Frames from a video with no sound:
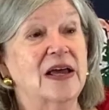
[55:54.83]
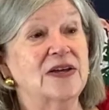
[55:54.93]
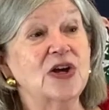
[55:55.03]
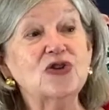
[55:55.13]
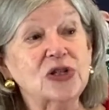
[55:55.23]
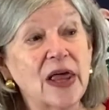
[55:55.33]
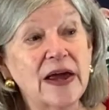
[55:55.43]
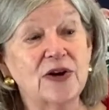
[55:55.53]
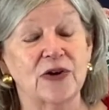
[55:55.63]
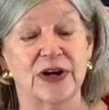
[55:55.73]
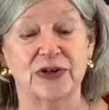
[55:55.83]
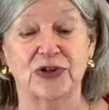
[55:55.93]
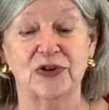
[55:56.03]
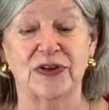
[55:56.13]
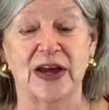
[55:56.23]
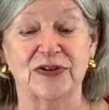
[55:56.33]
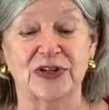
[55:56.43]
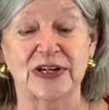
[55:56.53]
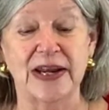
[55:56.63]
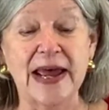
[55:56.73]
Years later, in
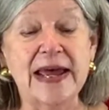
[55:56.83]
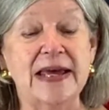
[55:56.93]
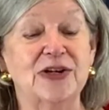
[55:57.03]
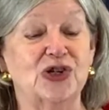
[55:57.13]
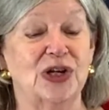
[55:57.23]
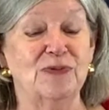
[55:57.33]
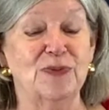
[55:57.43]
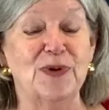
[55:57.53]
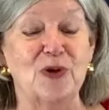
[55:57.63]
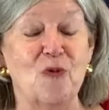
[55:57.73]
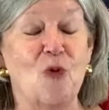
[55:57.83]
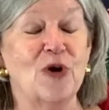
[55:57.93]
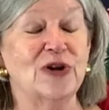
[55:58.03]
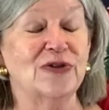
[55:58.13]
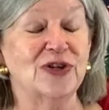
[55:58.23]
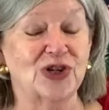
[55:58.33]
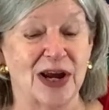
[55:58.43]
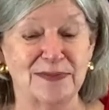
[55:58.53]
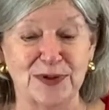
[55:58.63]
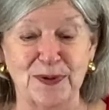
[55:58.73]
2009, she would be awarded the
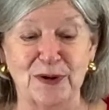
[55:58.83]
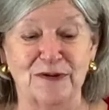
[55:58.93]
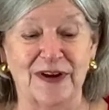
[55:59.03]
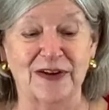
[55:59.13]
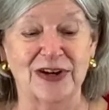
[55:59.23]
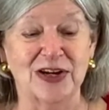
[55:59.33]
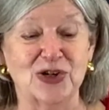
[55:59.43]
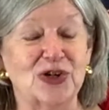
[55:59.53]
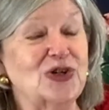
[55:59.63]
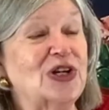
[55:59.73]
James Beard Foundation's